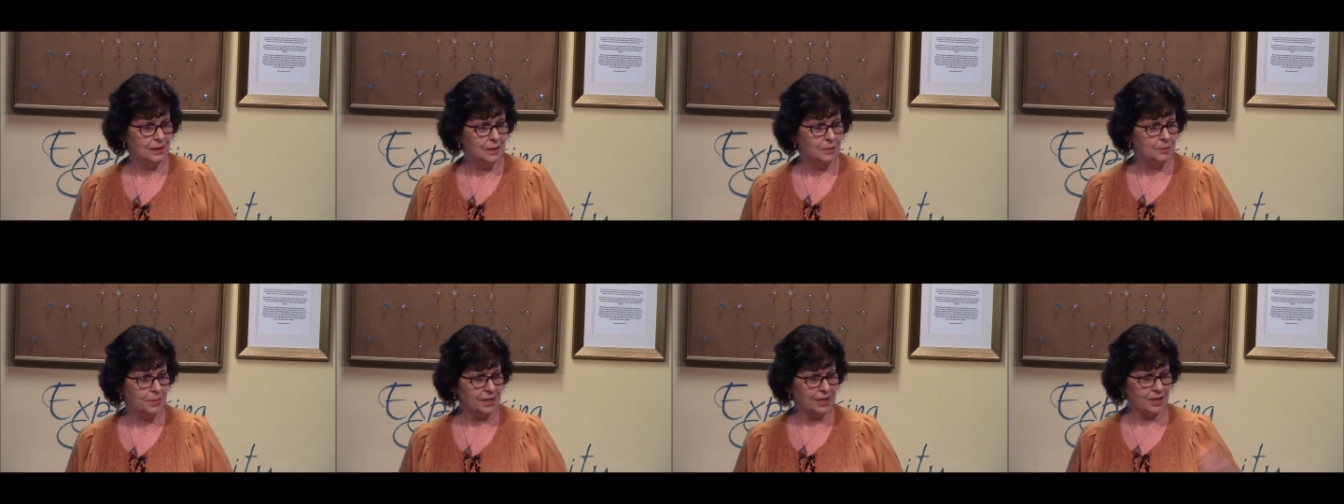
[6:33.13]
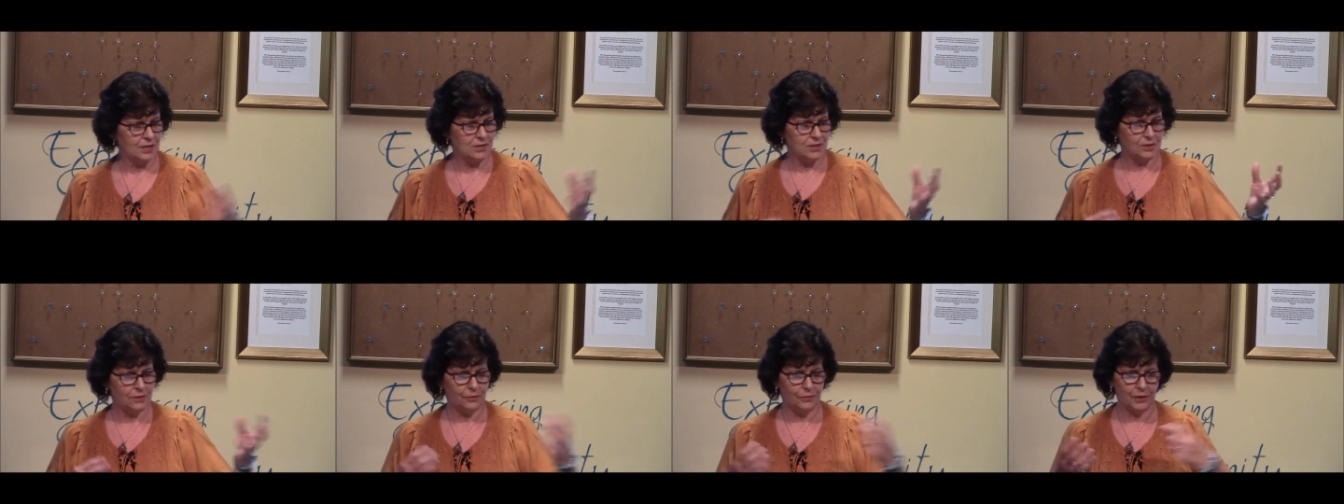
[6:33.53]

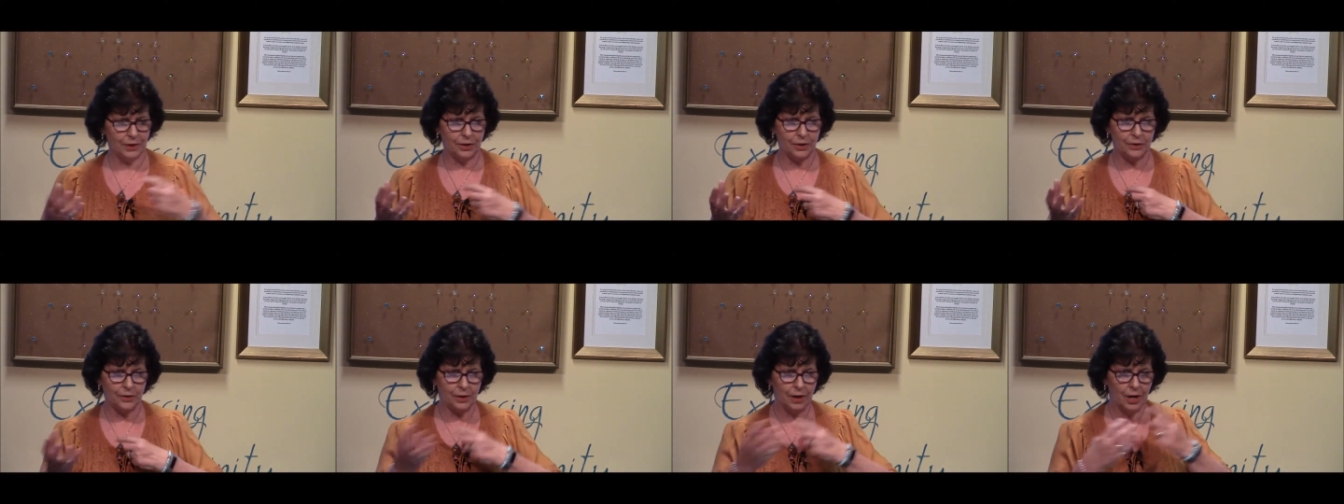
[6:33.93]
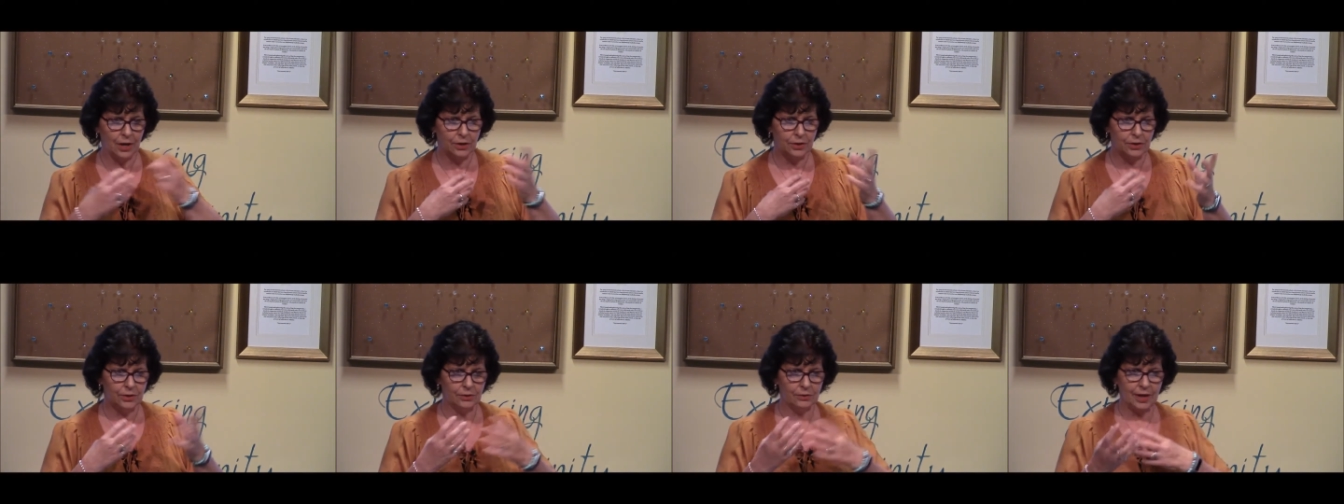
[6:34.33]
Because you figure
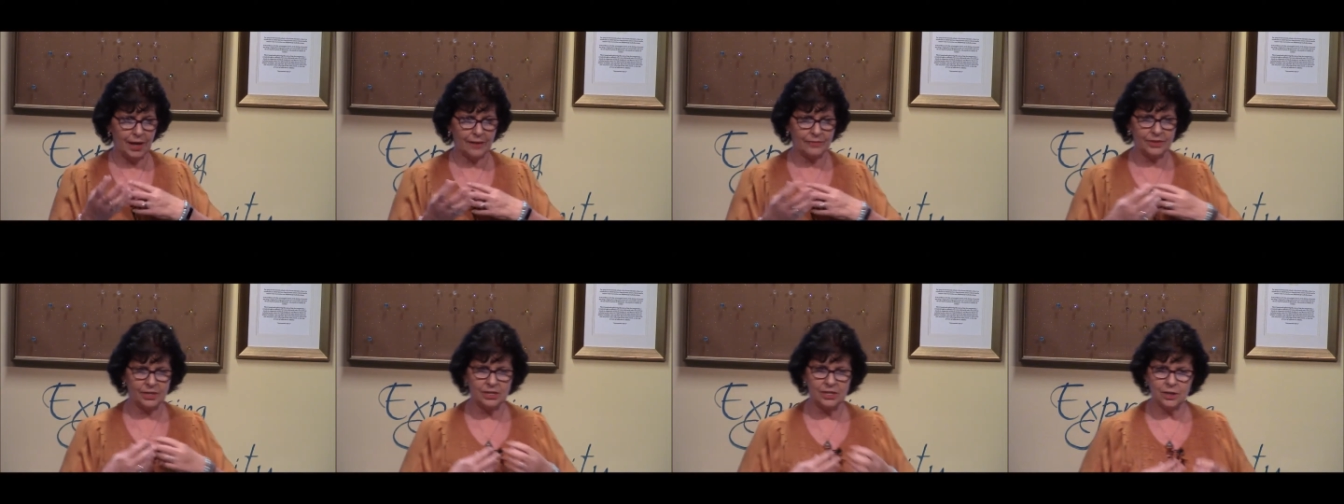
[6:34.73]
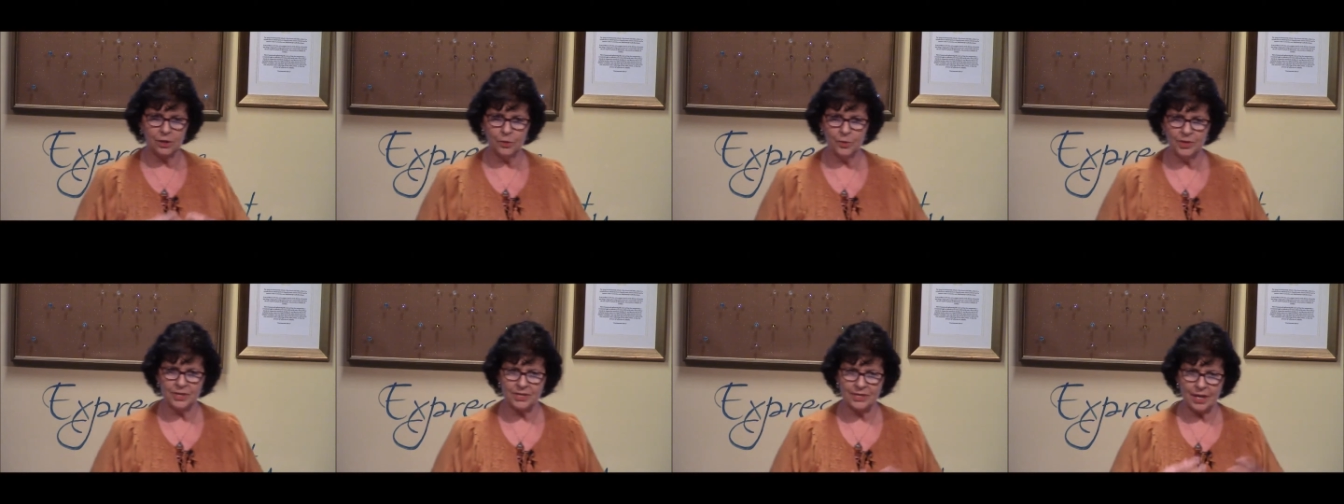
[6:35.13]
you don't have to deal
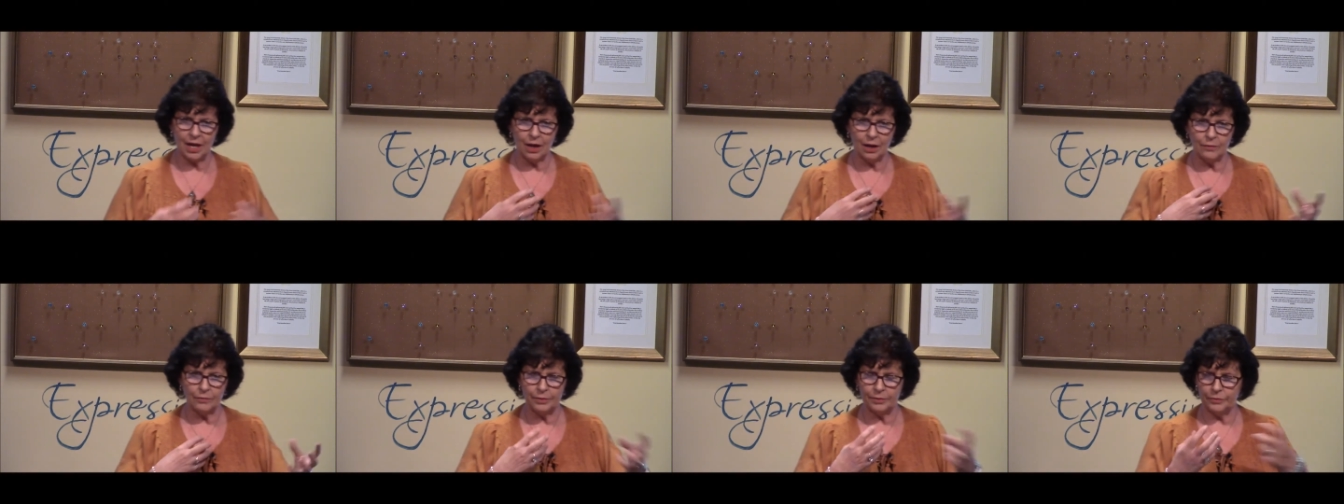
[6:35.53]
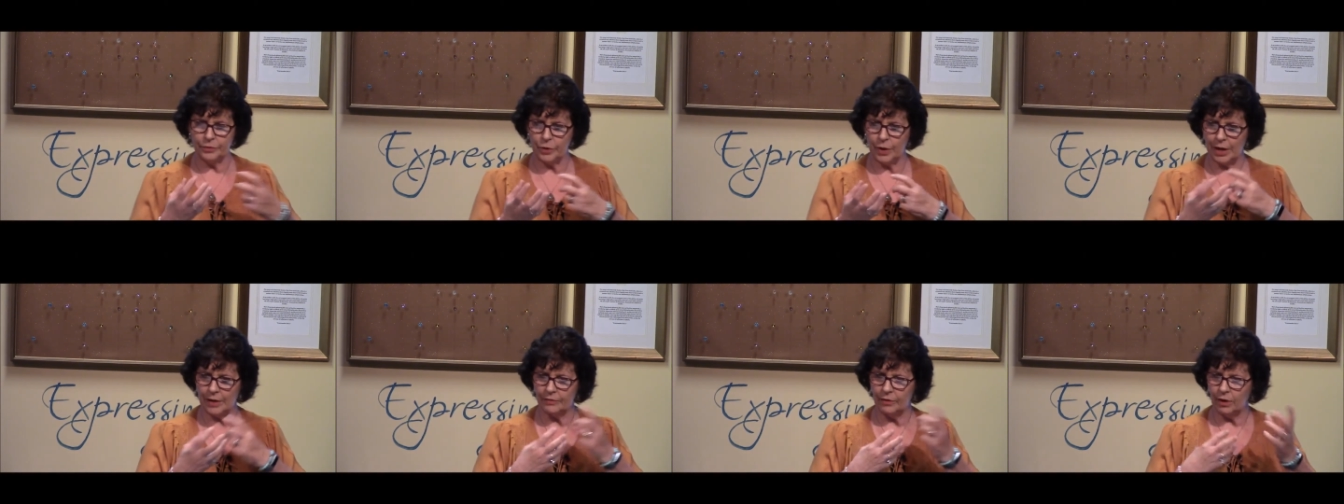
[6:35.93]
with self if
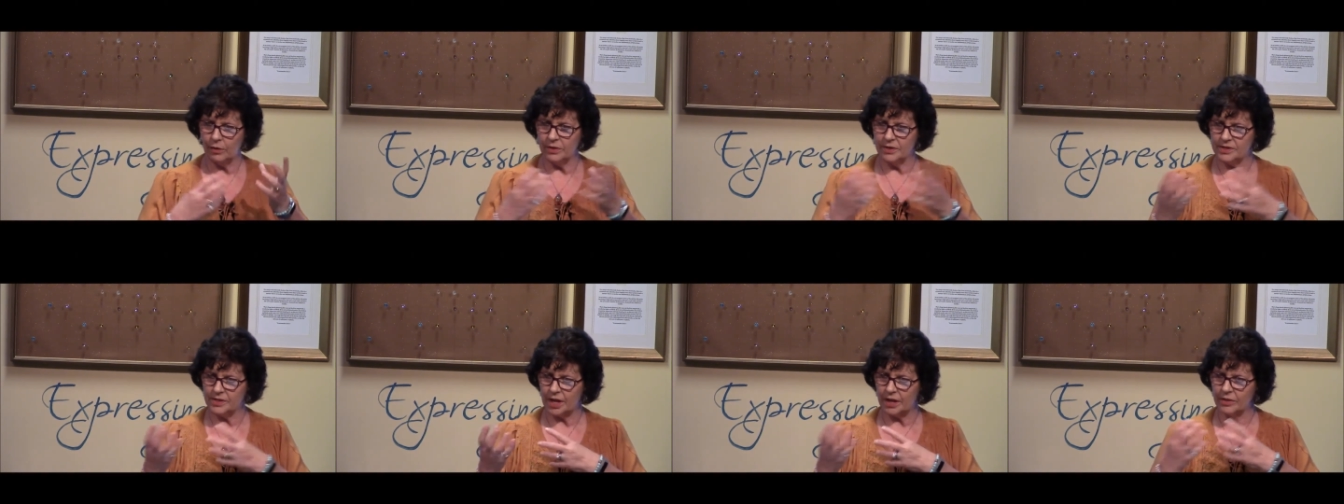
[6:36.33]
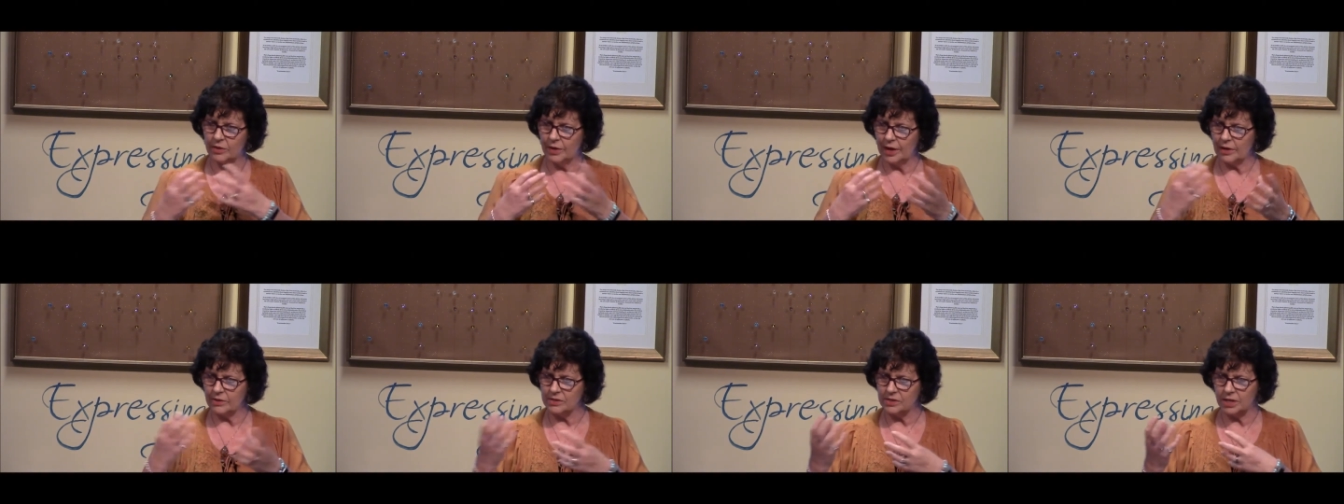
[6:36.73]
you have all this other
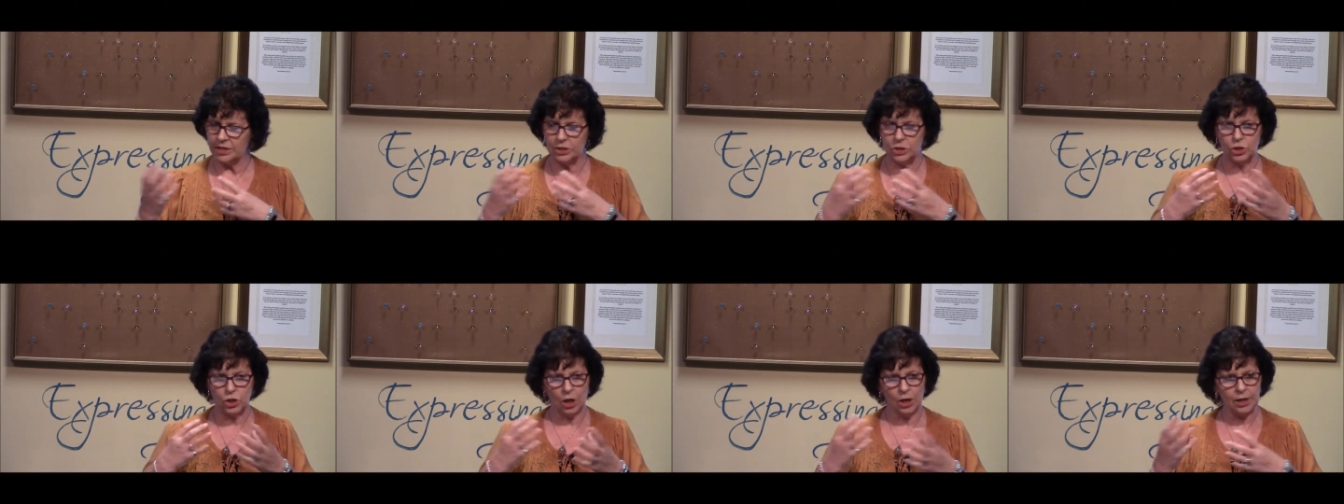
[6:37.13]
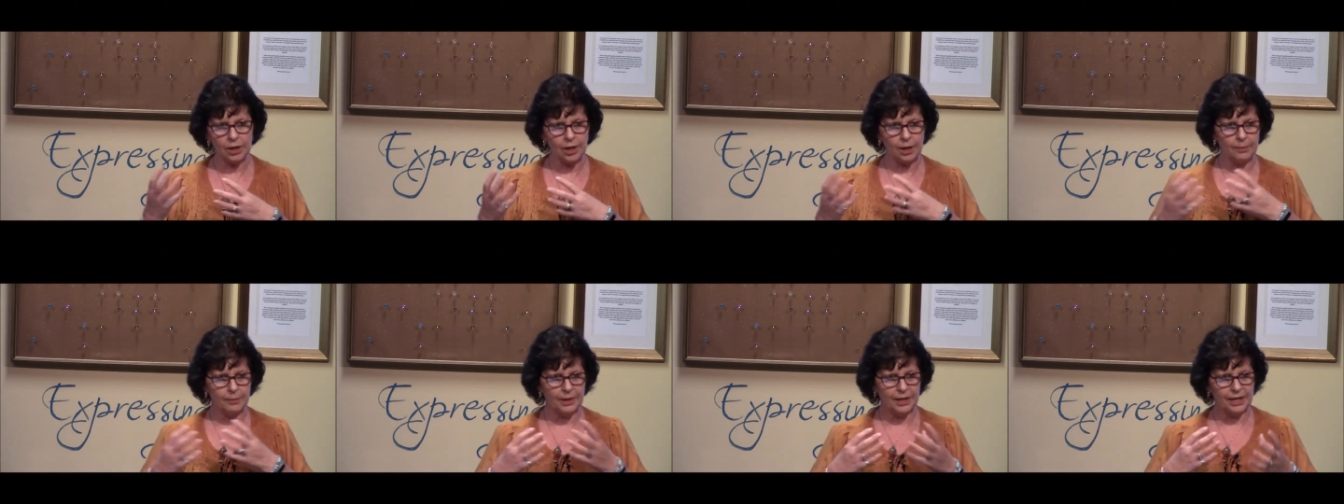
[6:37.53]
outside junk
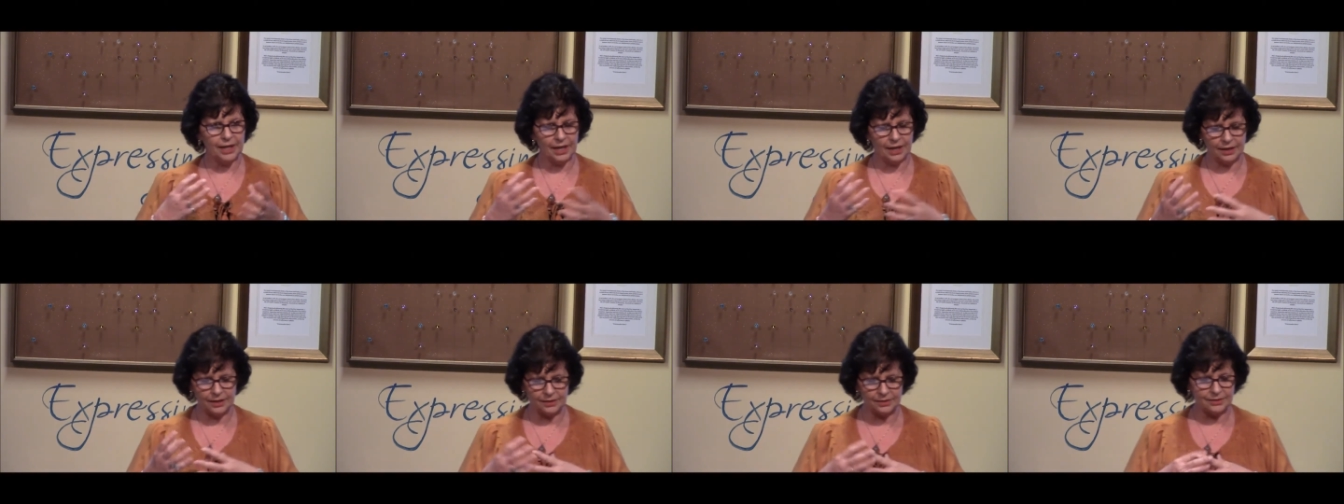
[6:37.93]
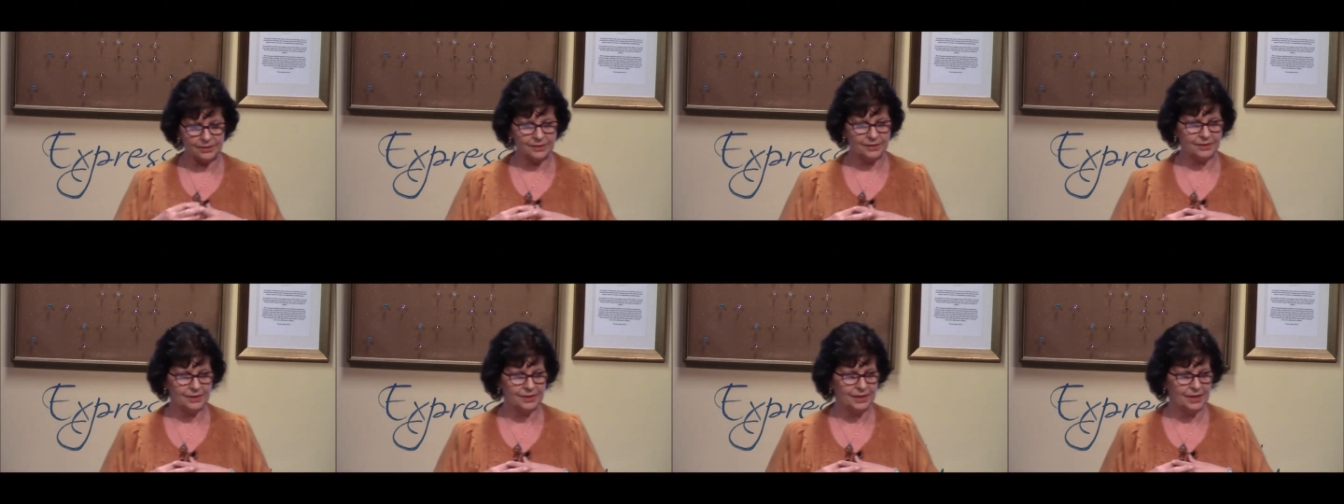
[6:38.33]
coming
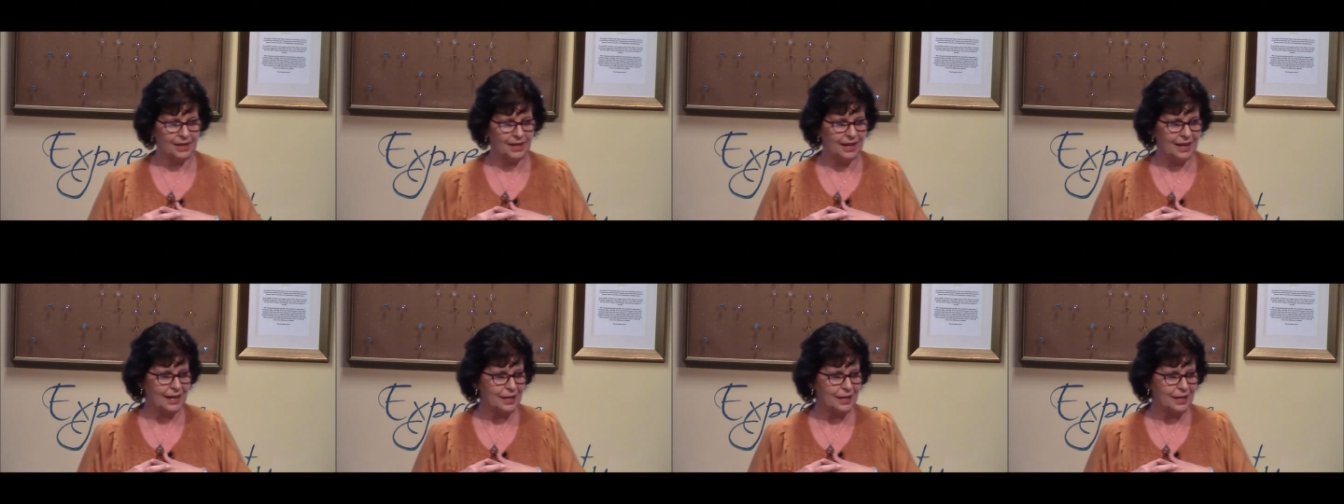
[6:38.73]
in.